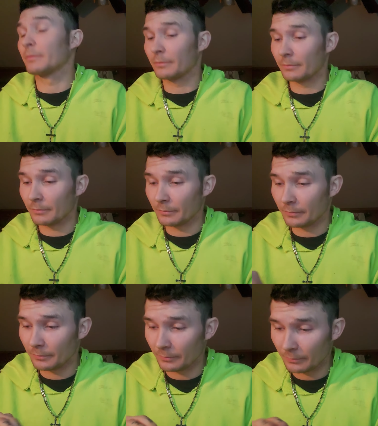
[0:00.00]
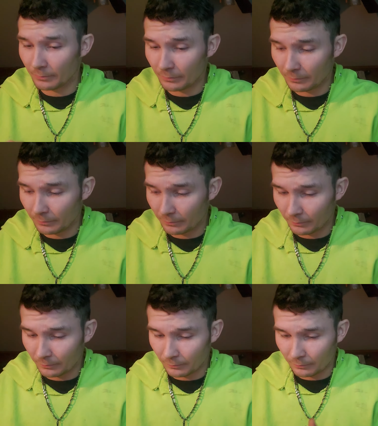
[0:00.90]

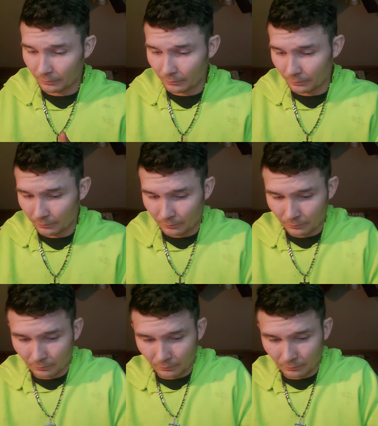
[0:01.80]
(no one is talking)